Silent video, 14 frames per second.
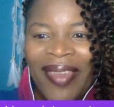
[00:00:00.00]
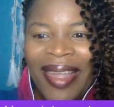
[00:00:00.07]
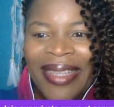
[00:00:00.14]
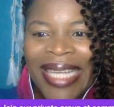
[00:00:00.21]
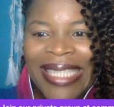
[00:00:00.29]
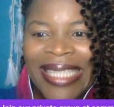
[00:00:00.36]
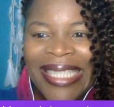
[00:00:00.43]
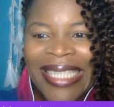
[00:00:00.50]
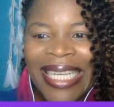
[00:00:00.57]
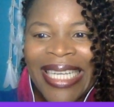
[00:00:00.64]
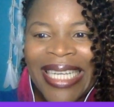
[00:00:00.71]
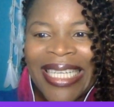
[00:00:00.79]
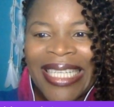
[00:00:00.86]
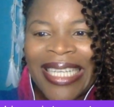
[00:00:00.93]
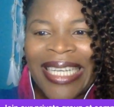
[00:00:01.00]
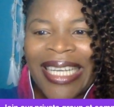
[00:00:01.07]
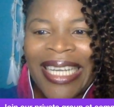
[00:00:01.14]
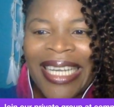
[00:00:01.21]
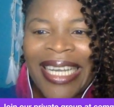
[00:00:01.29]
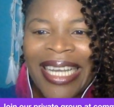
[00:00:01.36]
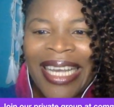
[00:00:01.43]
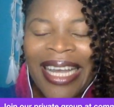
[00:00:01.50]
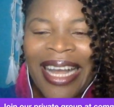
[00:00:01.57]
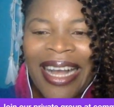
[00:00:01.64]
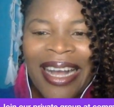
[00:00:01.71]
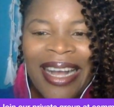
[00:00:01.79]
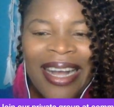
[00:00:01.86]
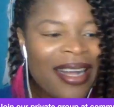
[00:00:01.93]
Let's see.
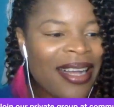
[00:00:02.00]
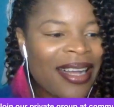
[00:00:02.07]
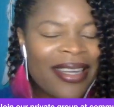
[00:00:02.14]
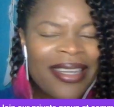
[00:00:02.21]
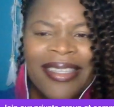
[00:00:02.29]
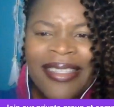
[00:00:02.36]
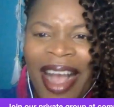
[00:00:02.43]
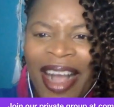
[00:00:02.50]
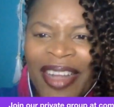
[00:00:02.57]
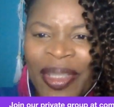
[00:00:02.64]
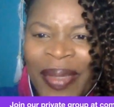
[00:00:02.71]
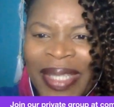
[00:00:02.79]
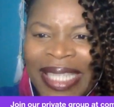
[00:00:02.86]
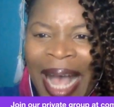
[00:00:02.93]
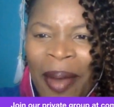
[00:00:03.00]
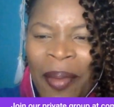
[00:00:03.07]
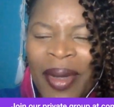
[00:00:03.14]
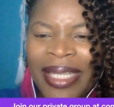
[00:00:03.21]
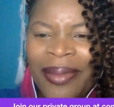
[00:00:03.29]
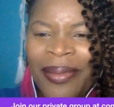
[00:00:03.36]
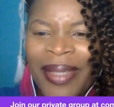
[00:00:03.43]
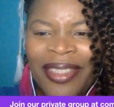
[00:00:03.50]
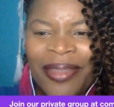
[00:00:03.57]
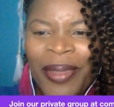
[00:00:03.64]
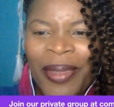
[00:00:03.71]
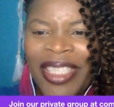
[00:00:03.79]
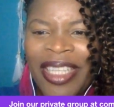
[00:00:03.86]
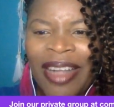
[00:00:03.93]
Naja, what's hot?
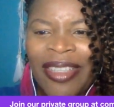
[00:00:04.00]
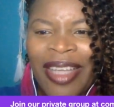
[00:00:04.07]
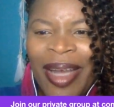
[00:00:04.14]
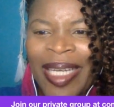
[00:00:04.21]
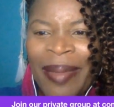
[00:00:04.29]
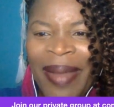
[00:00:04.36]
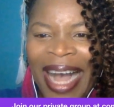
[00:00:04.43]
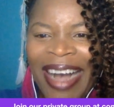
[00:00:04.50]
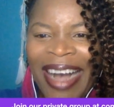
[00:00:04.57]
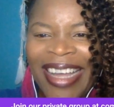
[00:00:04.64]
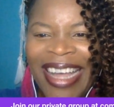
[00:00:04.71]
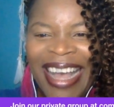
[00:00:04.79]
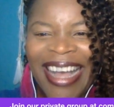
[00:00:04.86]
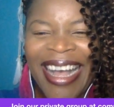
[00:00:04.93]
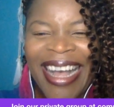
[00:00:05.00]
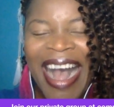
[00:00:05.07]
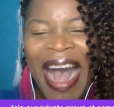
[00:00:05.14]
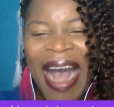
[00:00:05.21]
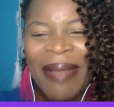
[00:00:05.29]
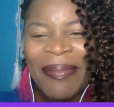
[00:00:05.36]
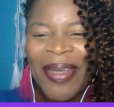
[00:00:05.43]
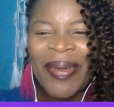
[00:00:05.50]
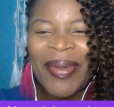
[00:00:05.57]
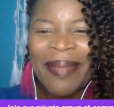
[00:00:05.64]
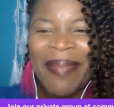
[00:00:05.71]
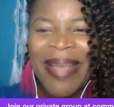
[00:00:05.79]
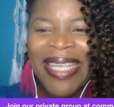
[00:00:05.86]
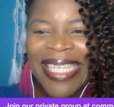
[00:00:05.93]
What y'all talking about? I'm totally
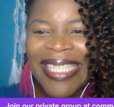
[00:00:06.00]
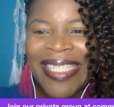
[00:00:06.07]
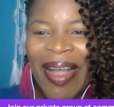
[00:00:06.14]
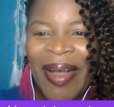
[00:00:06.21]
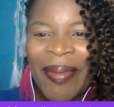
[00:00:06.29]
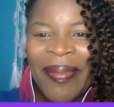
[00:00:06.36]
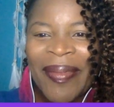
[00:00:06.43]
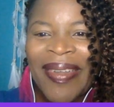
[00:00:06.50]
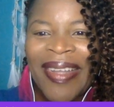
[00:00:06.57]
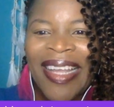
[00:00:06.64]
missing something.